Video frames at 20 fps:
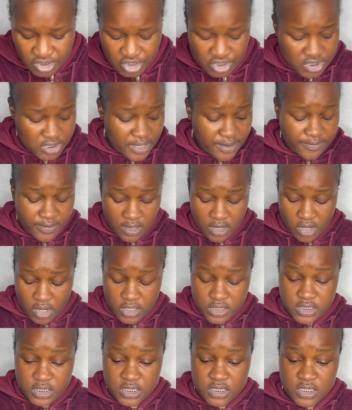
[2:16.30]
just have a
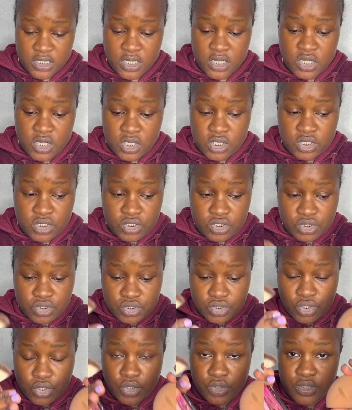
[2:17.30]
lot.
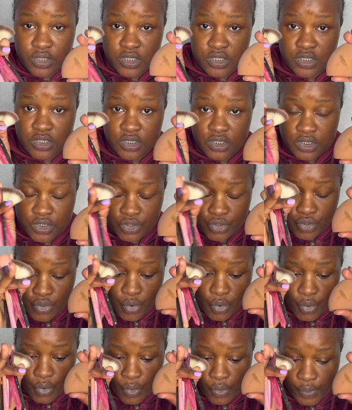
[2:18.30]
So this is
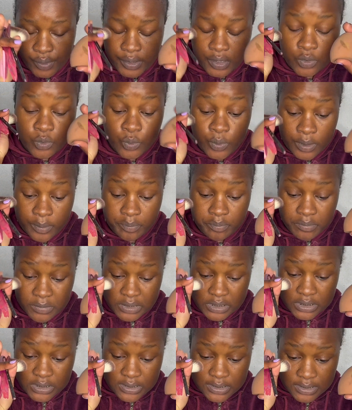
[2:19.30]
your
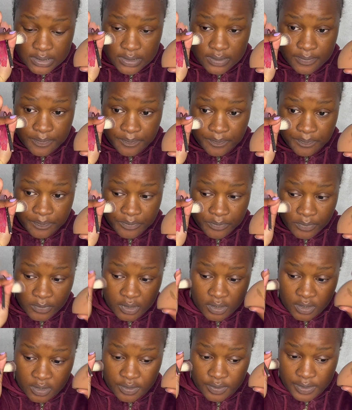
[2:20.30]
equipment,
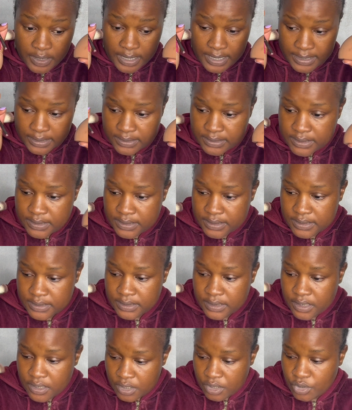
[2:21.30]
right?
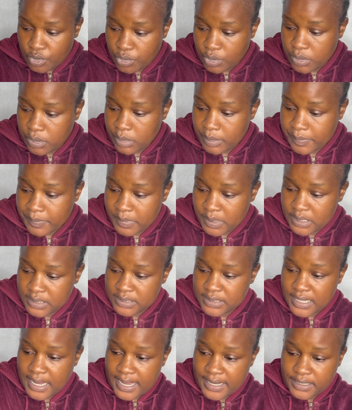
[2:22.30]
Your
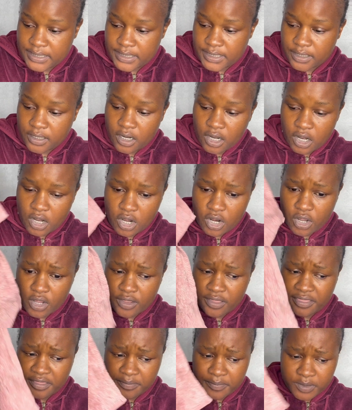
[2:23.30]
equipment and the
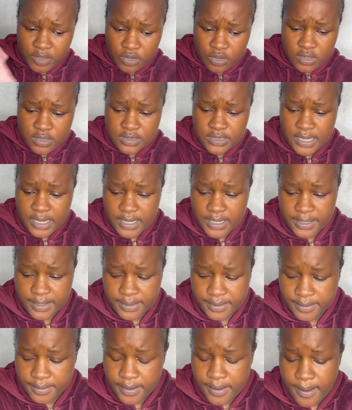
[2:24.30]
cloth, because
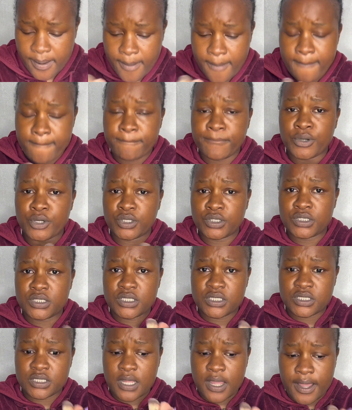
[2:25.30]
I
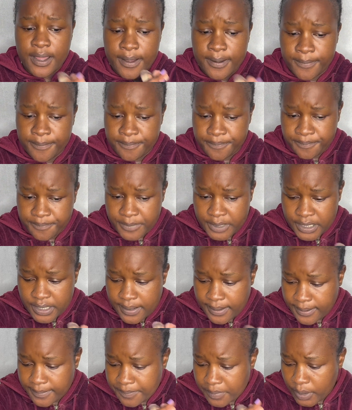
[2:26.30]
put
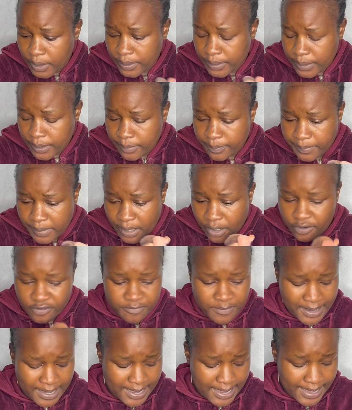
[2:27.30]
makeup on the back of
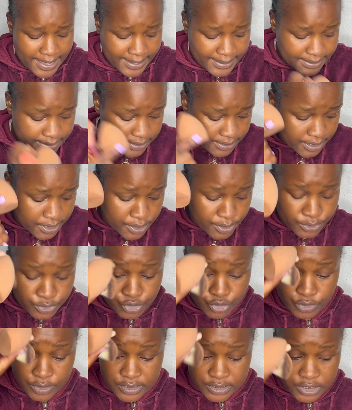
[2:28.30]
my hand.
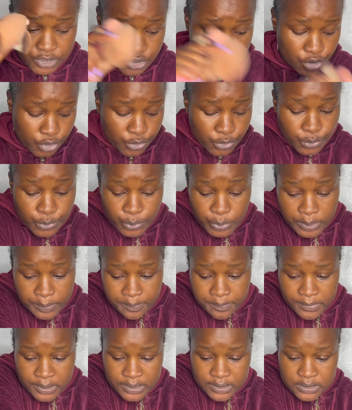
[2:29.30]
So this is your
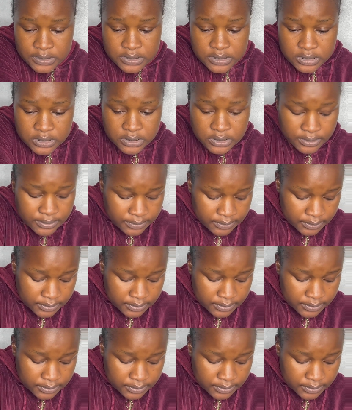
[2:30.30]
equipment,